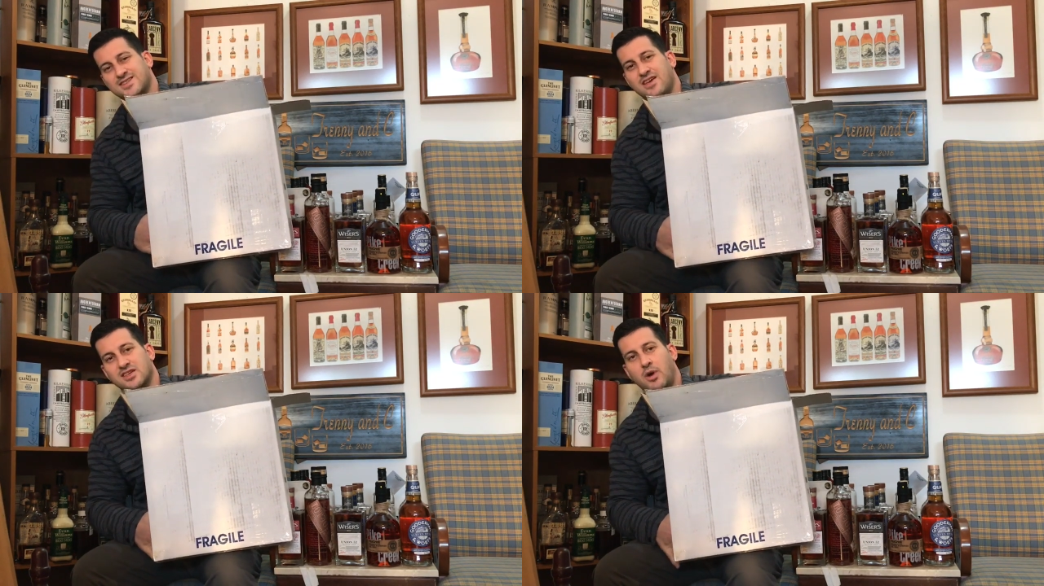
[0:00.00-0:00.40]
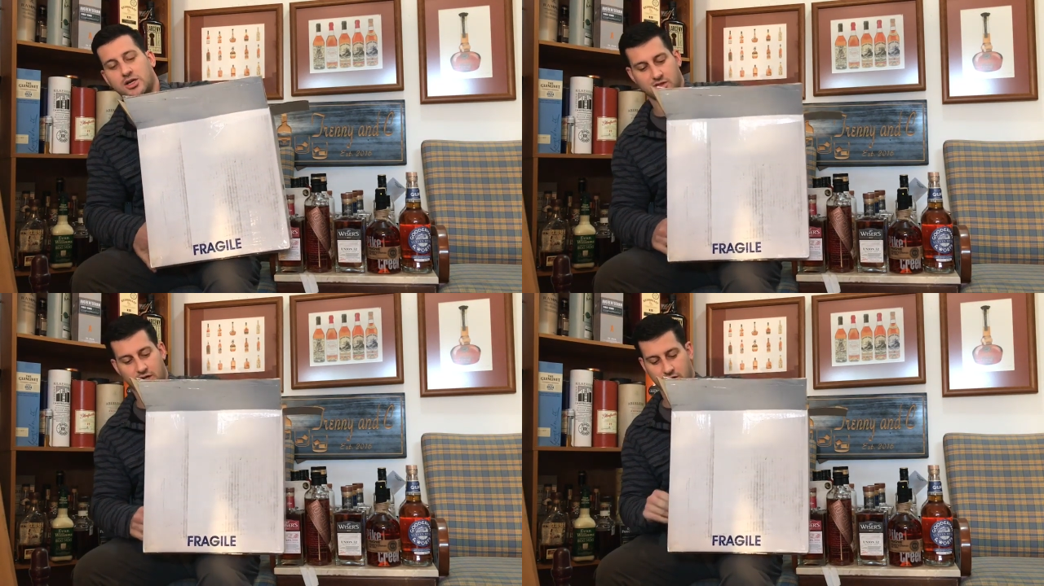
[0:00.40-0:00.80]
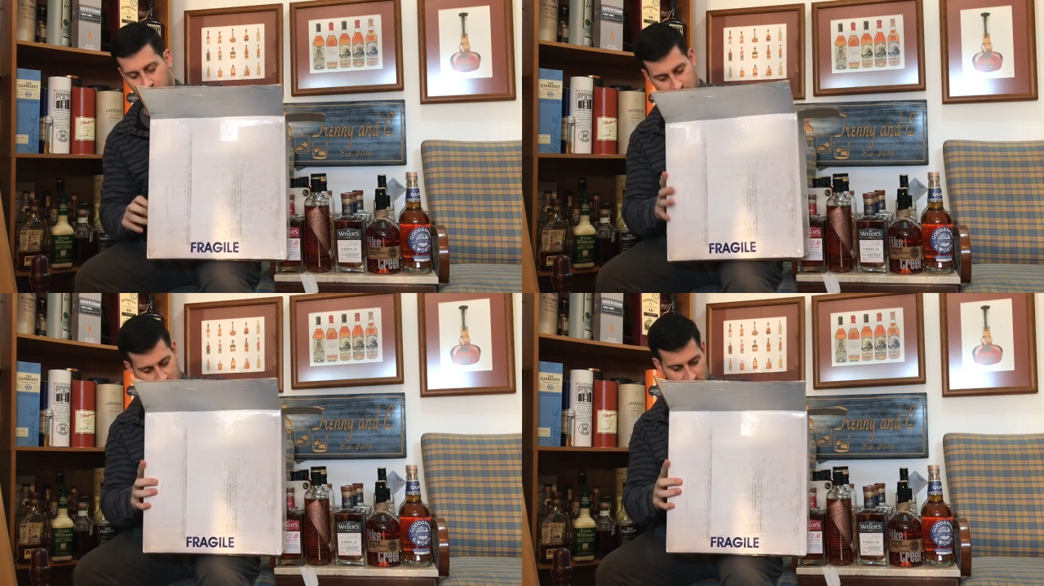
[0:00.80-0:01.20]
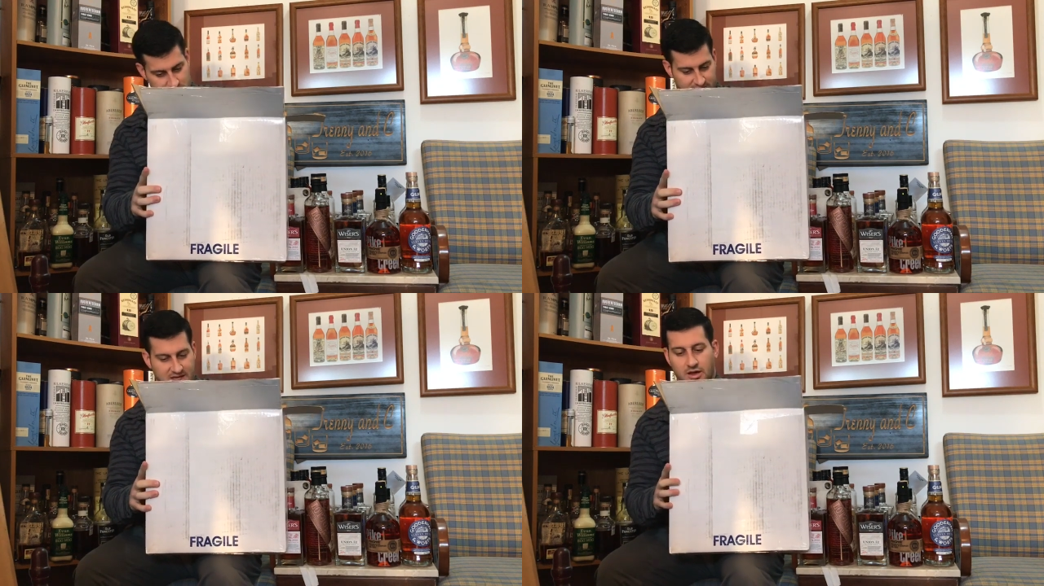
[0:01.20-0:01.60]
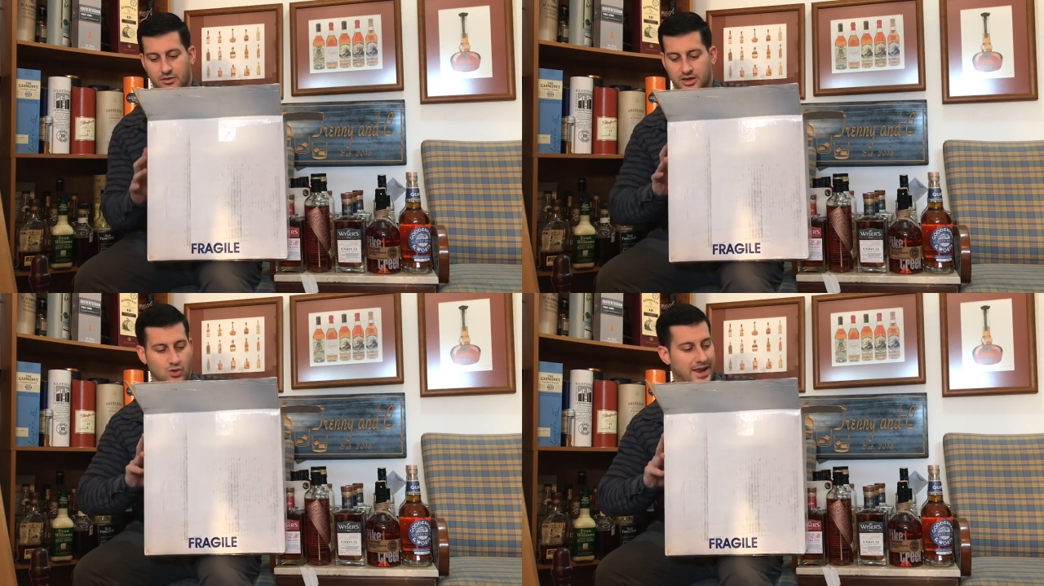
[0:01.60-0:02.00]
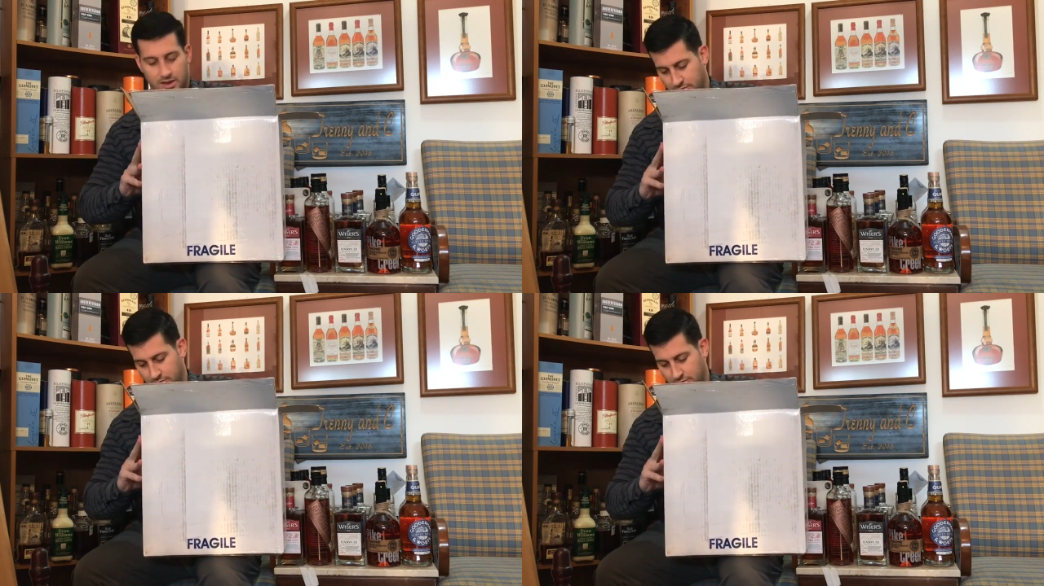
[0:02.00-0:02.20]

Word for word: side of the box apart here. I'm trying to save this box so that I can send other things away in